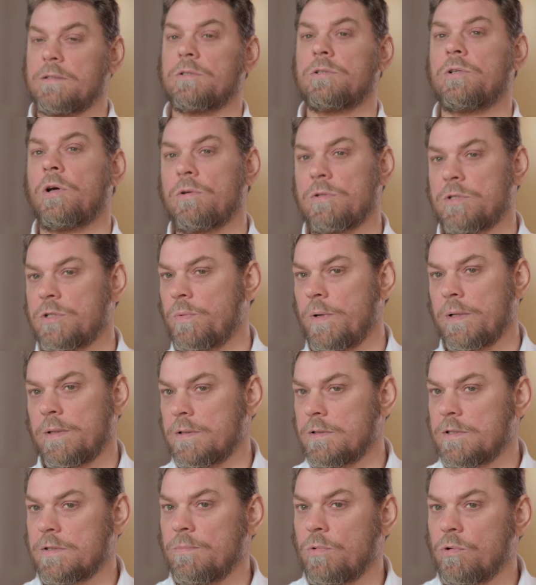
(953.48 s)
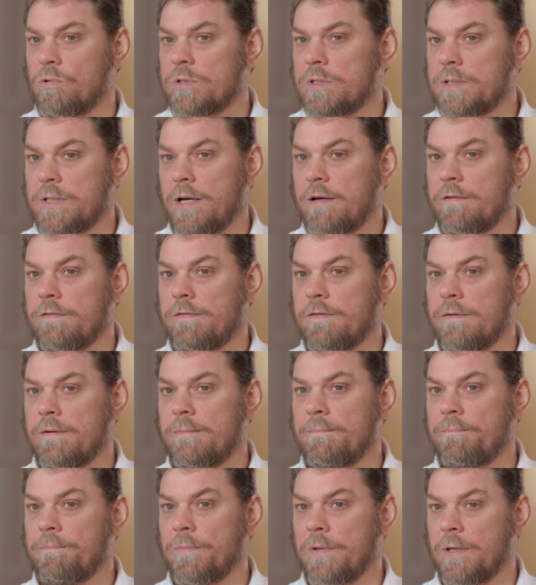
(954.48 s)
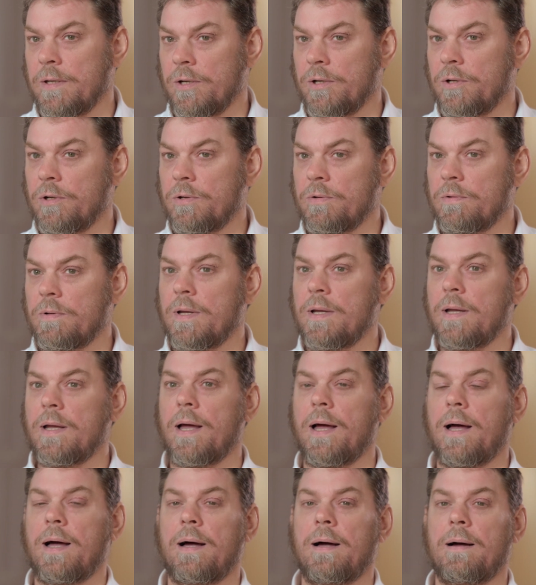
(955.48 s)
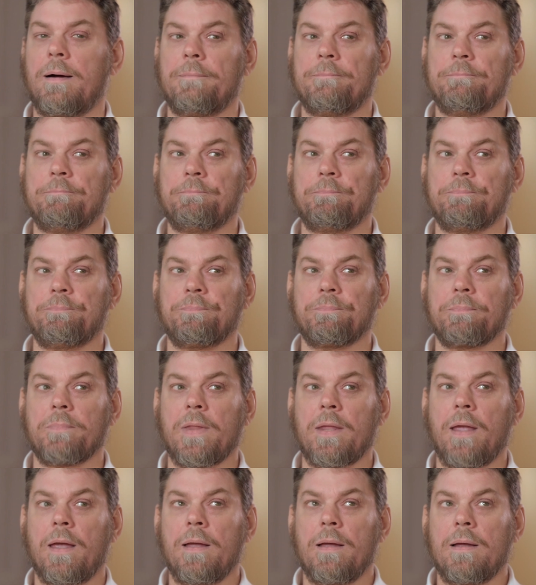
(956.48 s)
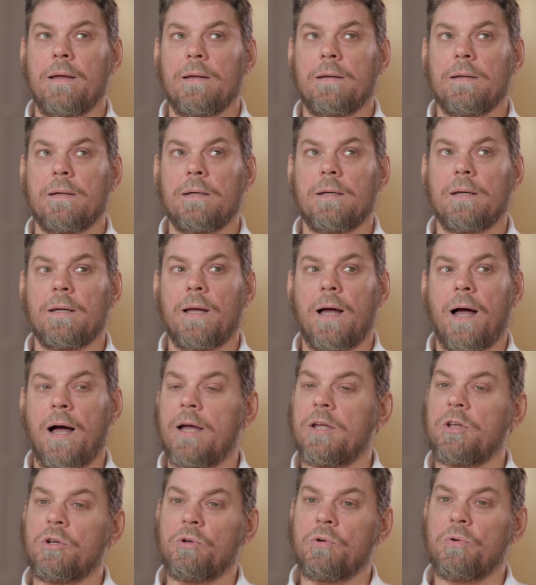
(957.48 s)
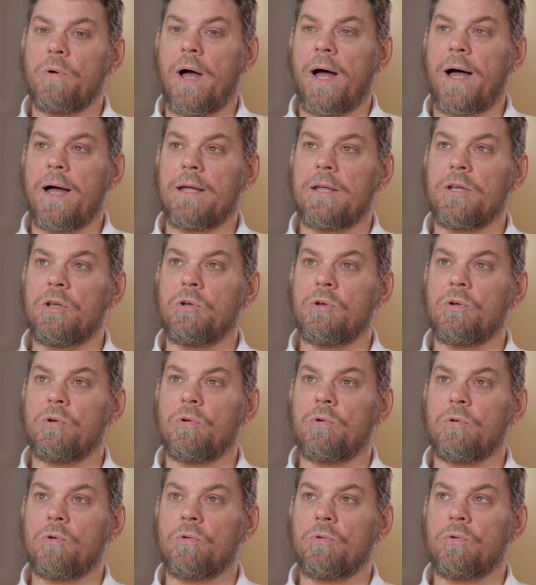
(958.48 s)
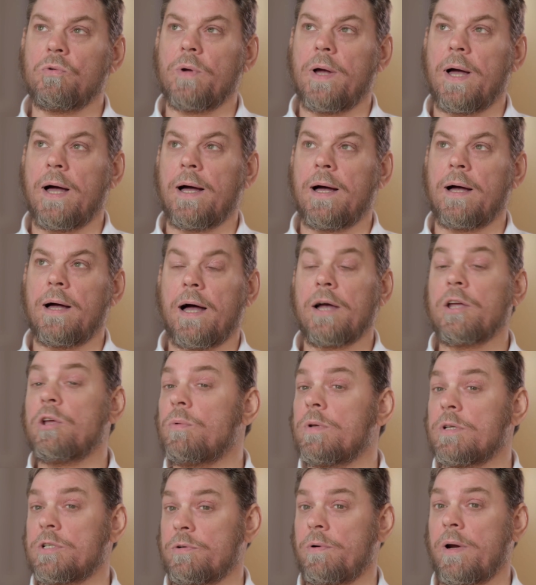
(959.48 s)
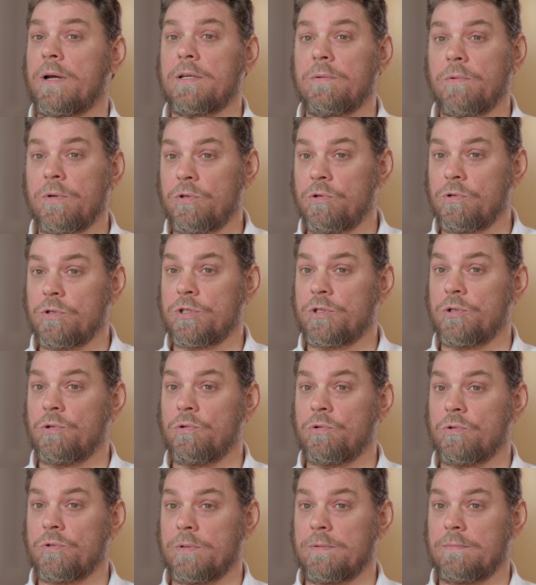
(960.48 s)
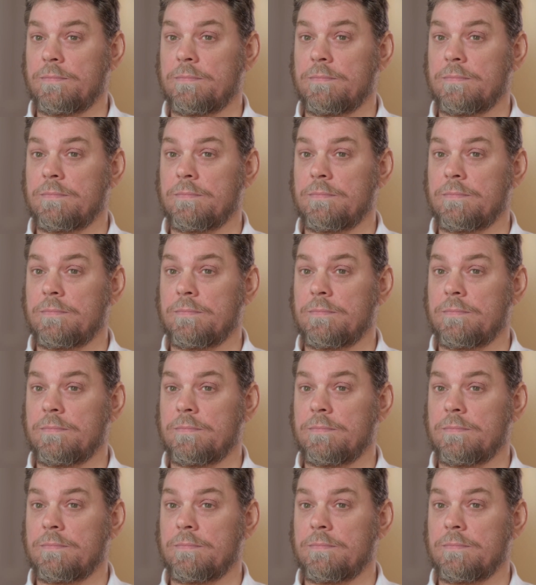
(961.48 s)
don't sweat the small stuff, you know. Are you interacting with your children?